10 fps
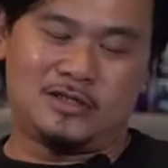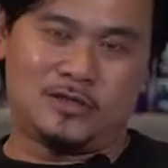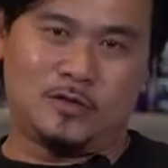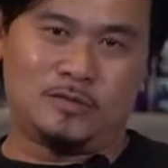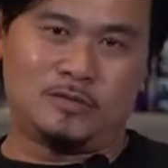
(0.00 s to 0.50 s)

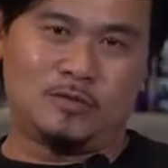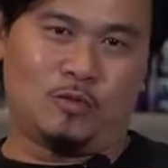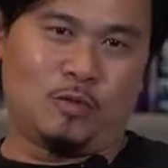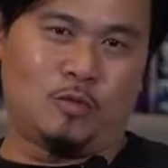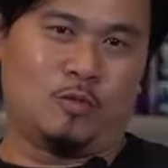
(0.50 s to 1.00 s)
So
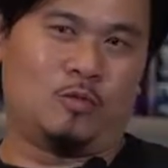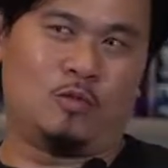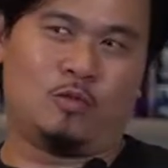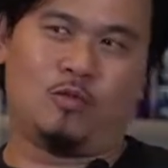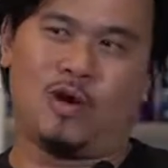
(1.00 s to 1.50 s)

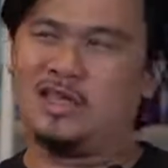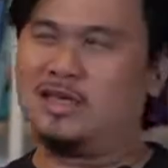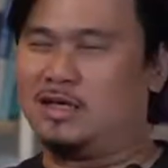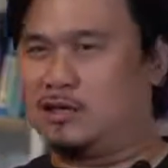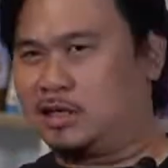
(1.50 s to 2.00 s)
what
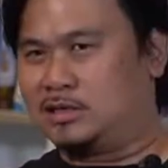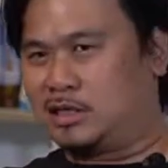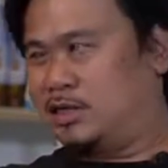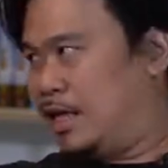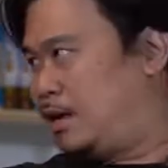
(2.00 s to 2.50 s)
does it
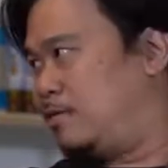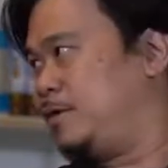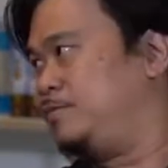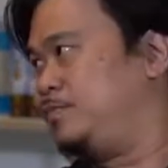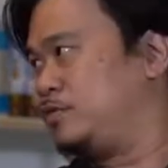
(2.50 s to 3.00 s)
take,
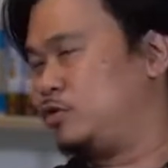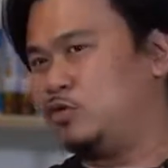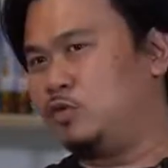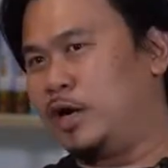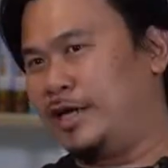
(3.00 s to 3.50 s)
right,
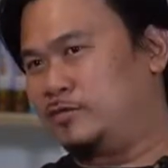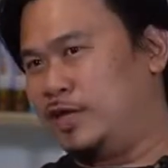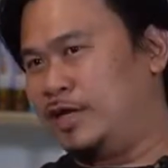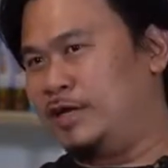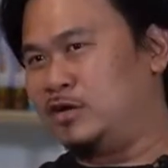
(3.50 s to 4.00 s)
to
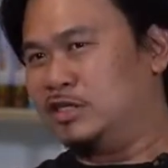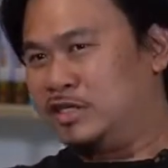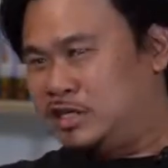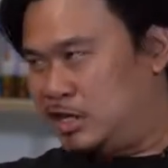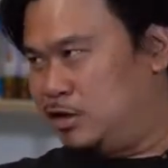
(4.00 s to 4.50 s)
actually
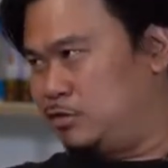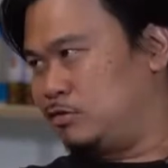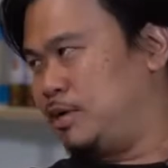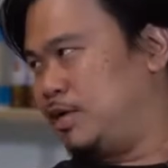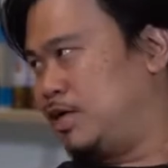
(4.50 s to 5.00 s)
continue
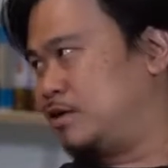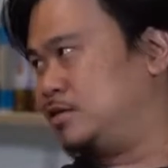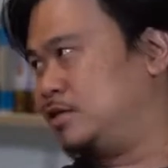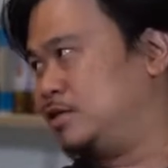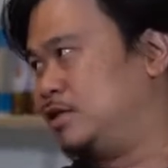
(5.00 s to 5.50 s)
to make that
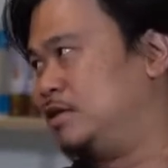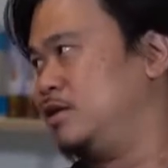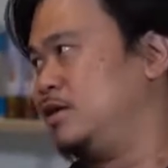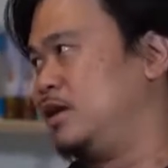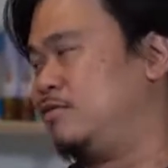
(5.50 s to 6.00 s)
consistent
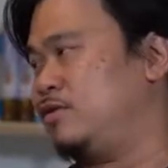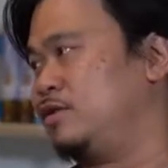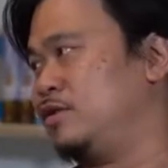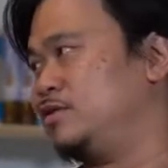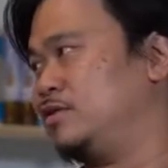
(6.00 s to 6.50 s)

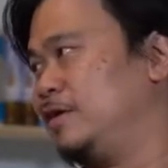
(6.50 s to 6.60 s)
returns?